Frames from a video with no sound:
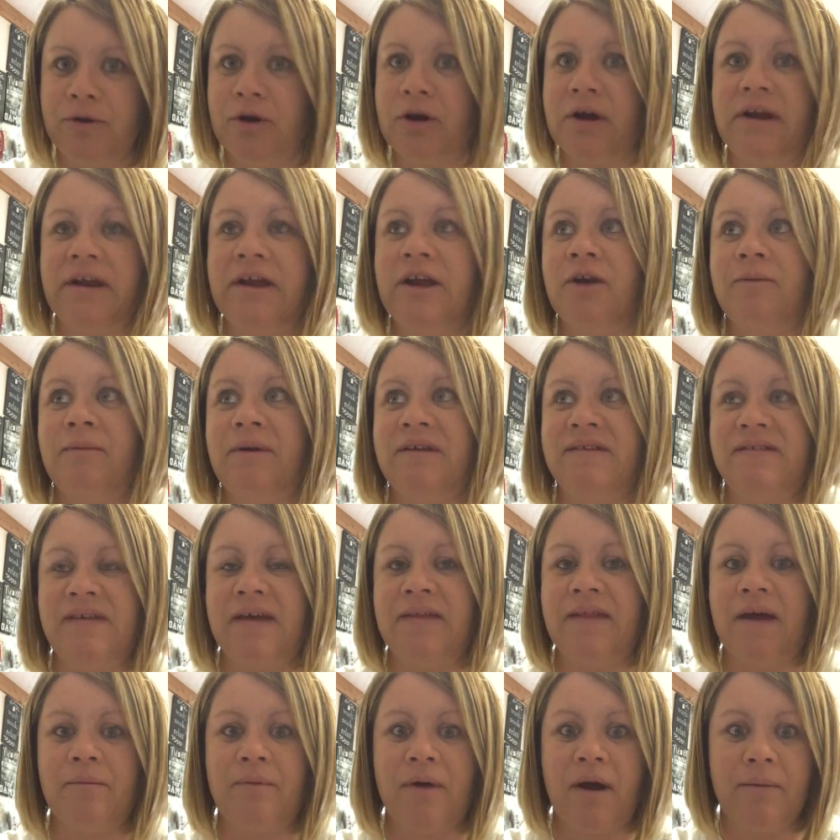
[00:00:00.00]
You're going to hear me say
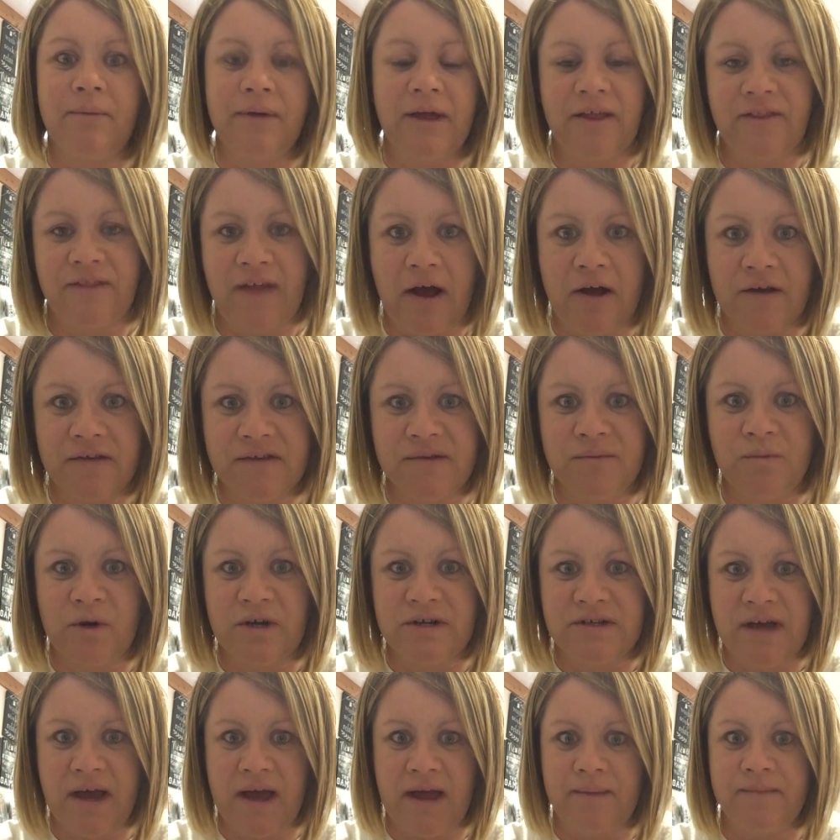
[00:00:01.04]
that probably 1,000 more
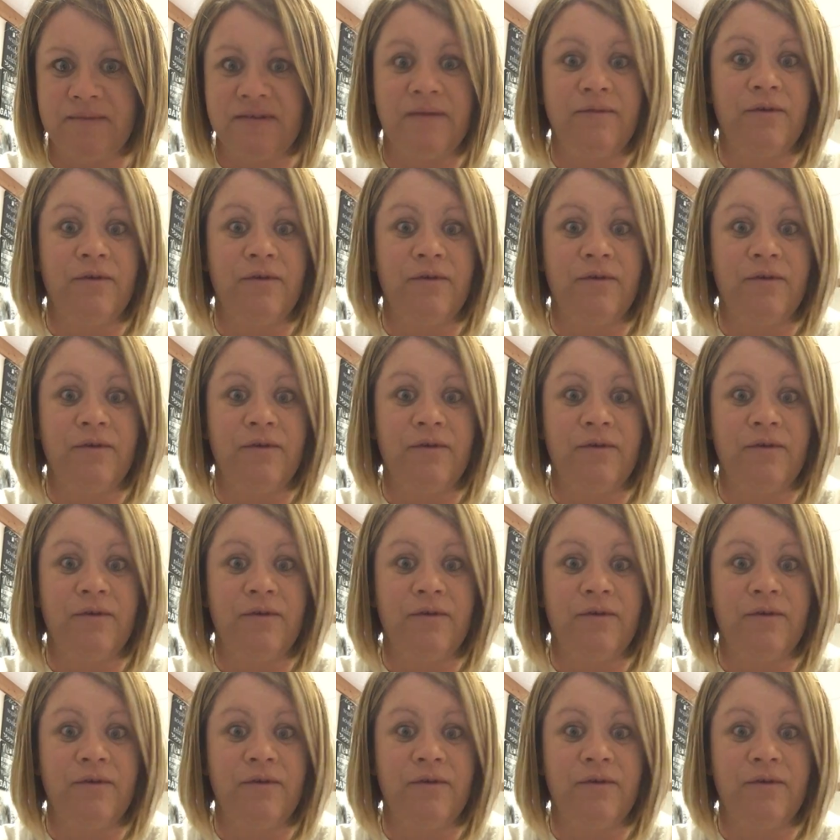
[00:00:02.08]
times.